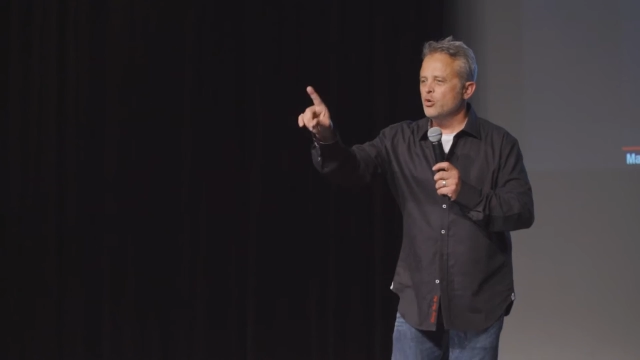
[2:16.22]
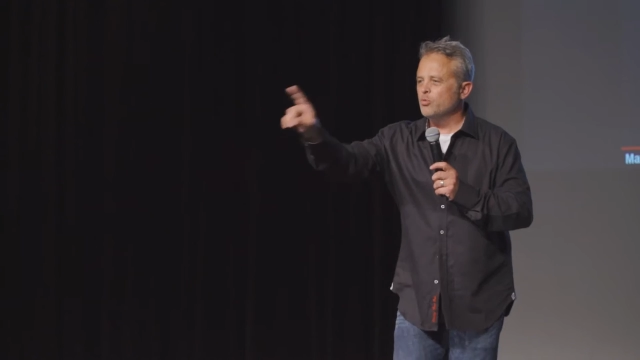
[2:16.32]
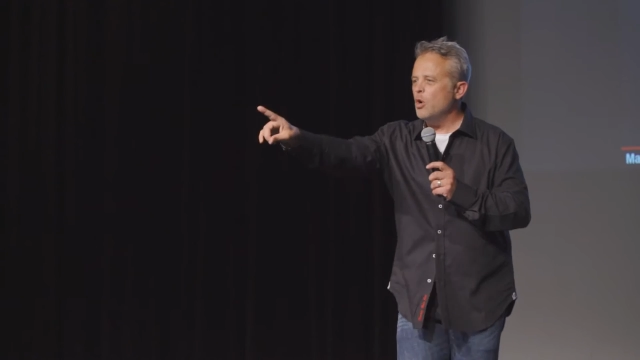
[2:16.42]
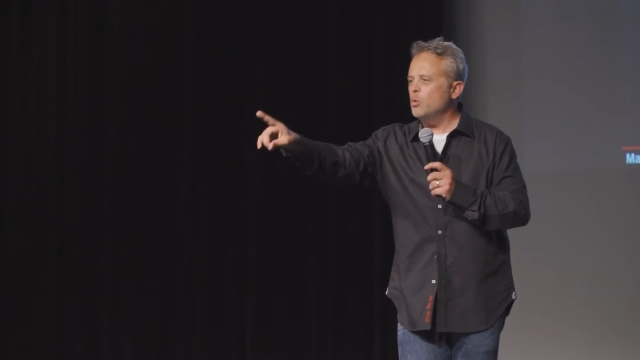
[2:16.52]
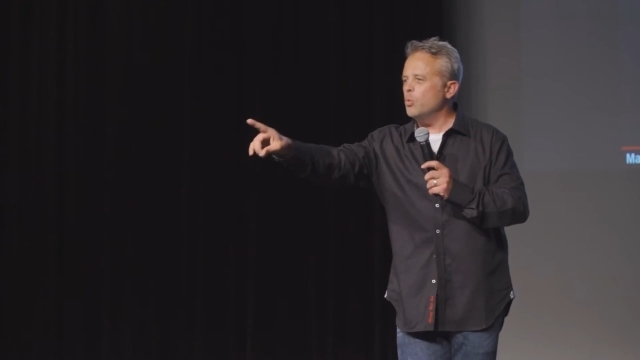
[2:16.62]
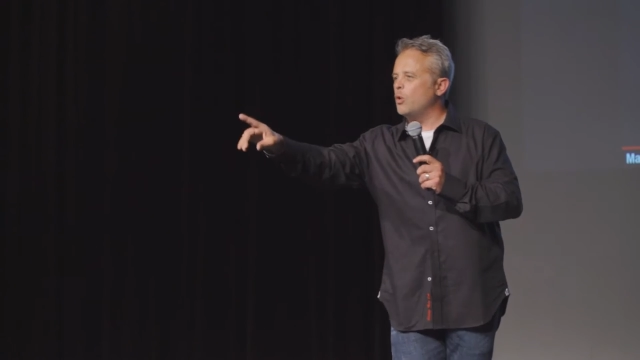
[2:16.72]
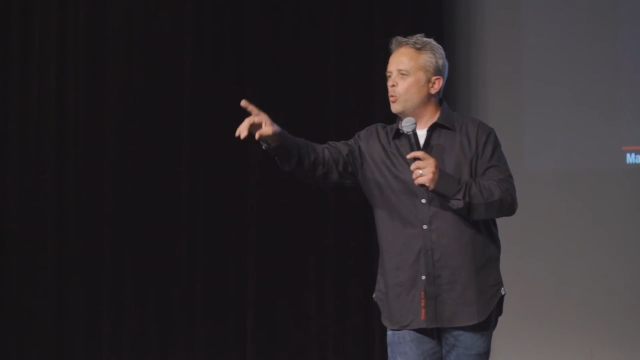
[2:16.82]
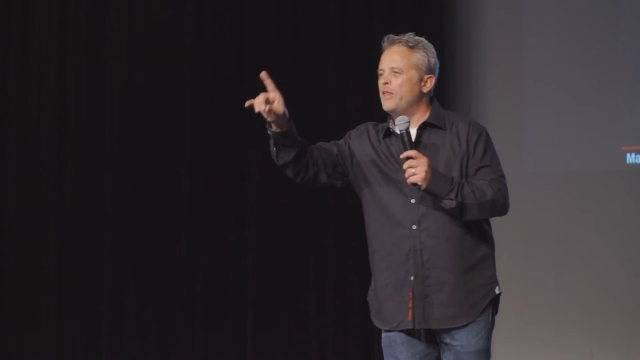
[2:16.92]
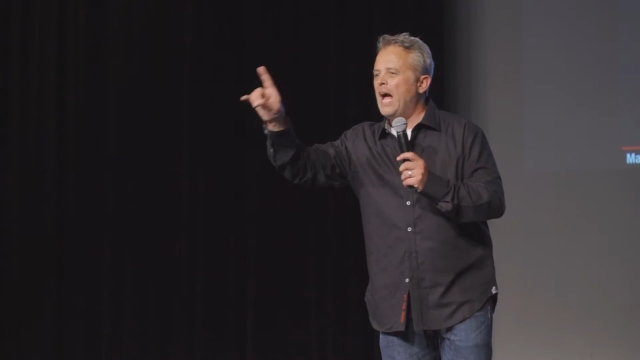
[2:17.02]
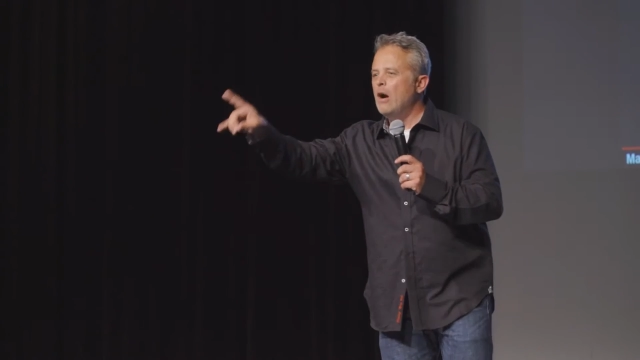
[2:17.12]
Road work.
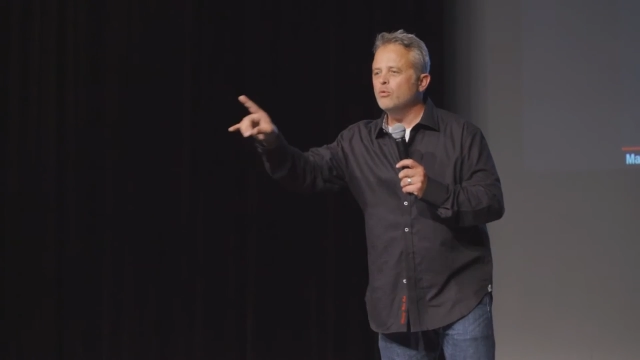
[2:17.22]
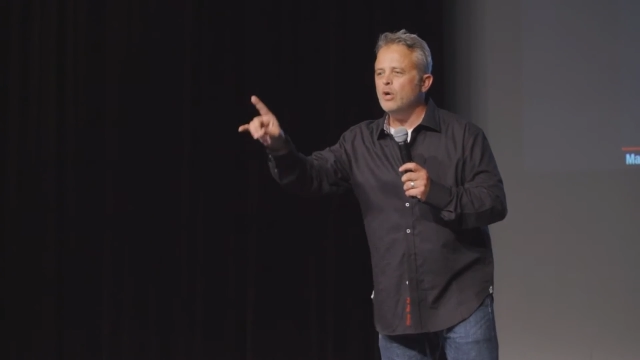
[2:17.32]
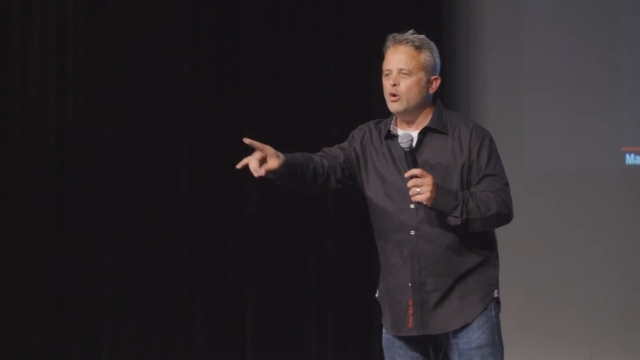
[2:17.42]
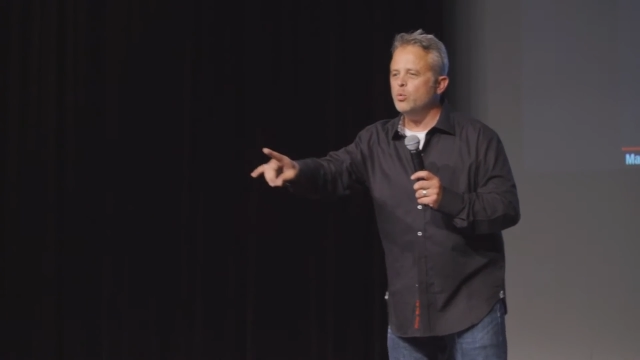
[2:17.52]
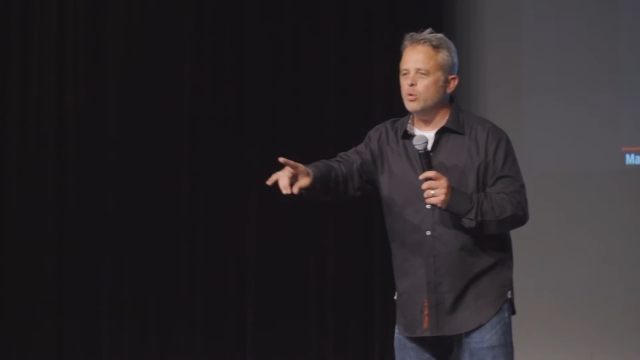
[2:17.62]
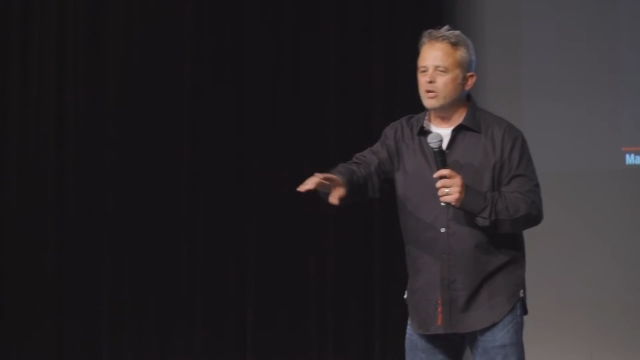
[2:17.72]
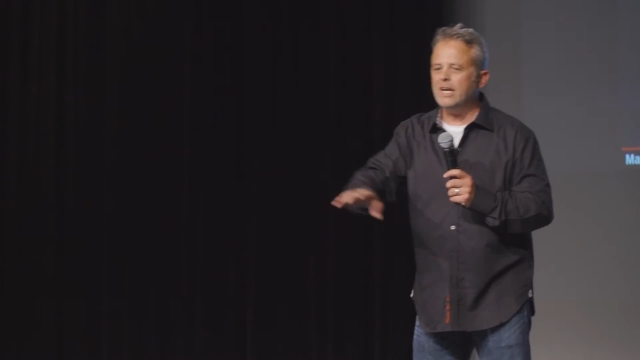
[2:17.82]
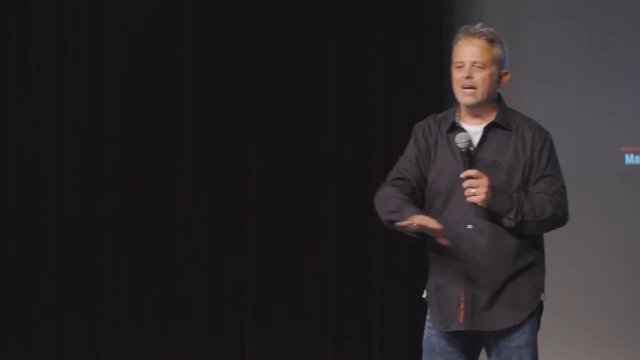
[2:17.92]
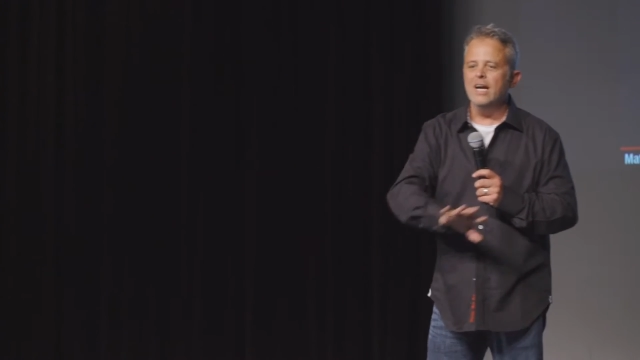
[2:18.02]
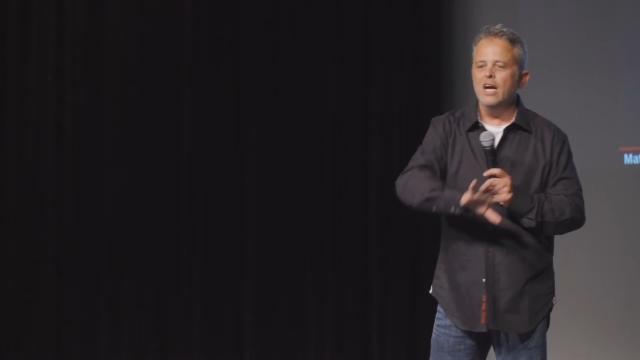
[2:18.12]
Without road
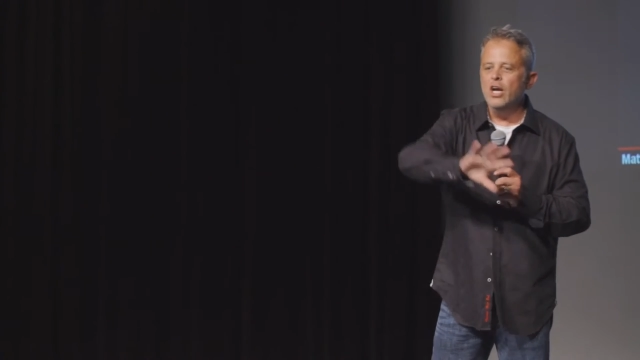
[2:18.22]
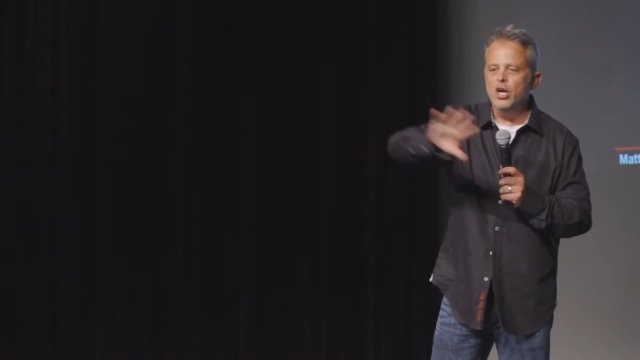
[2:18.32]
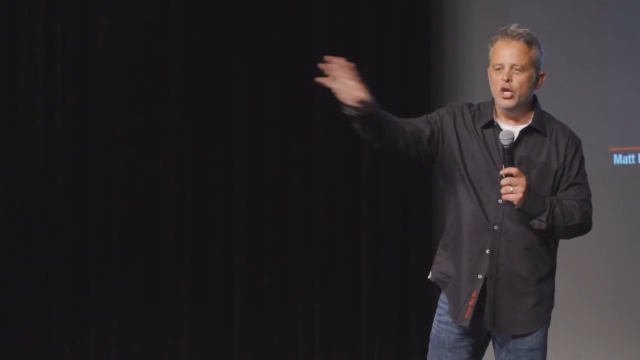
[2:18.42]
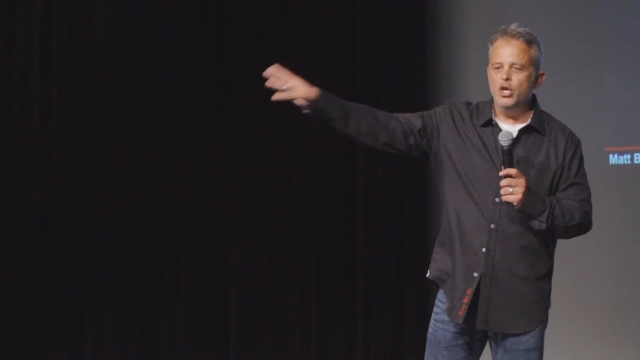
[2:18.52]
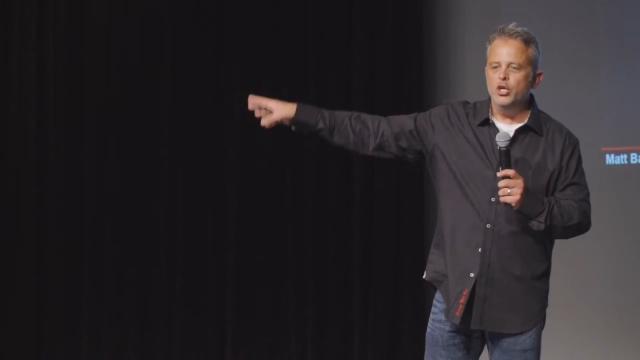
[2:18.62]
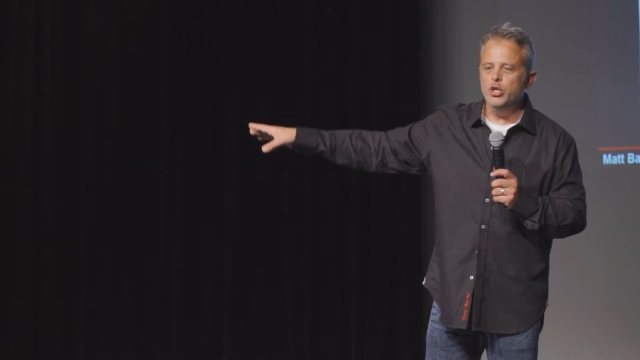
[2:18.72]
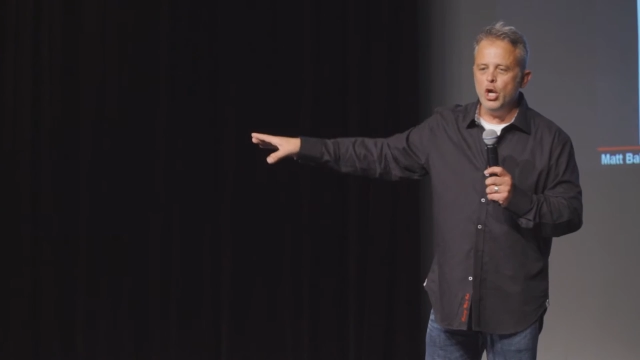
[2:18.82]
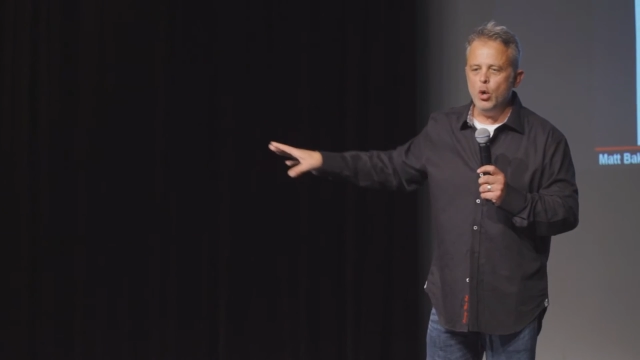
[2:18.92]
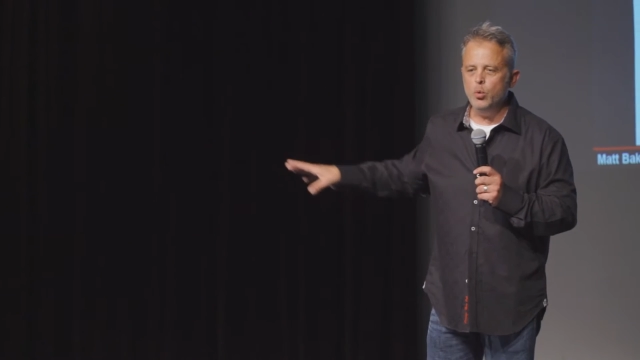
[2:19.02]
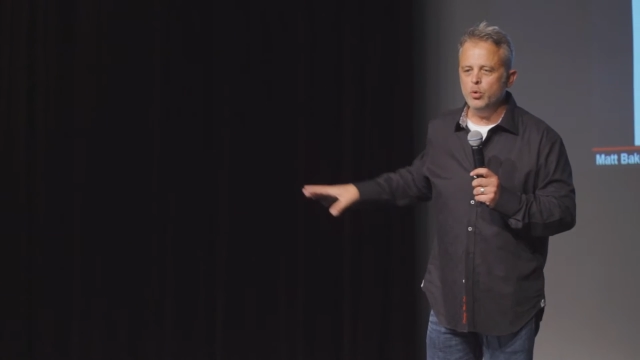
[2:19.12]
work,
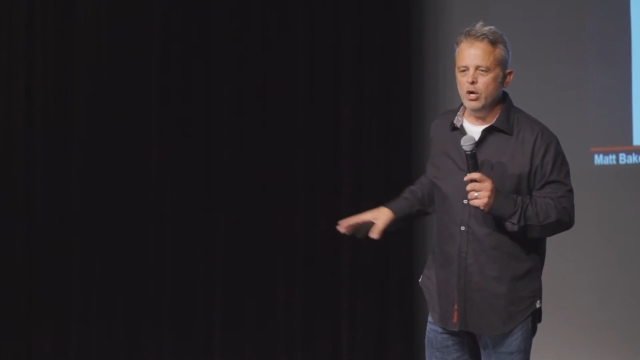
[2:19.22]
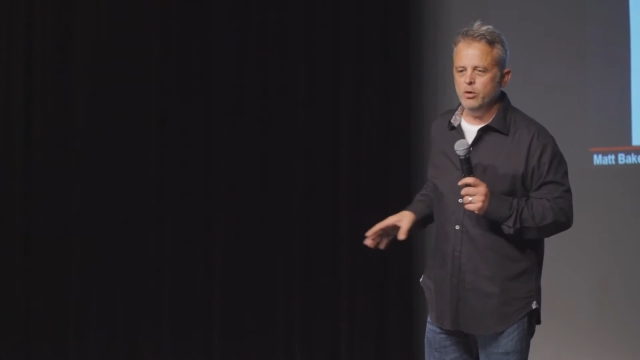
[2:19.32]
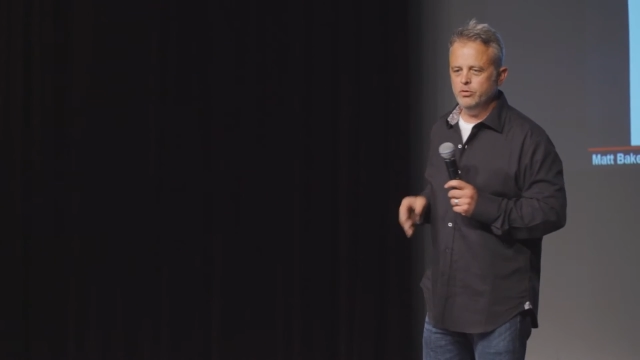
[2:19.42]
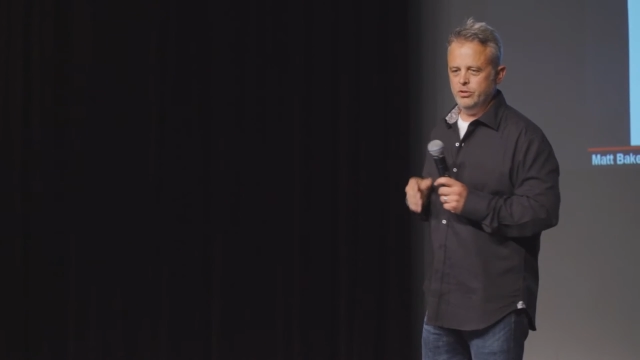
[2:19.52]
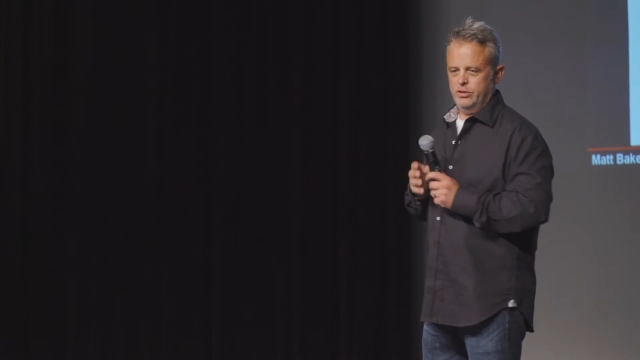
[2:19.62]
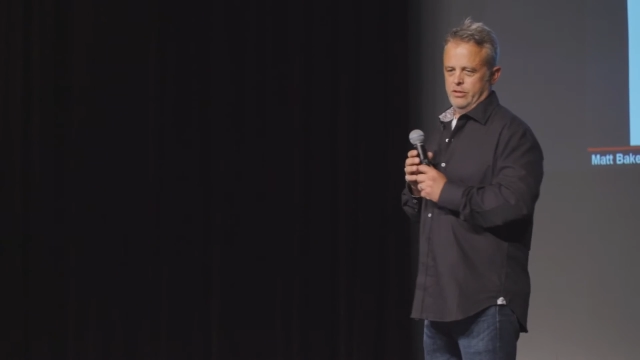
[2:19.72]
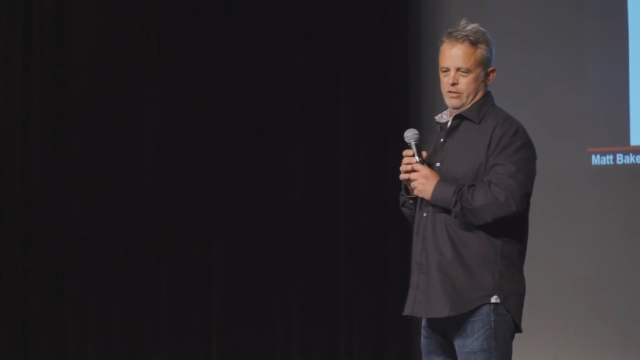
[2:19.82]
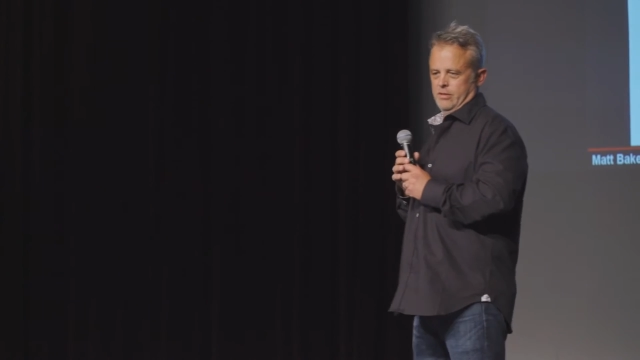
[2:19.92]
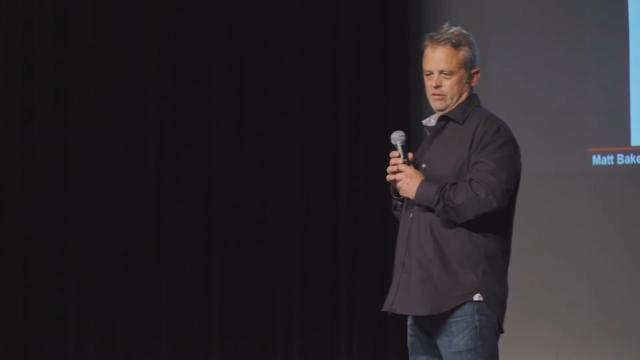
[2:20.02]
no roads.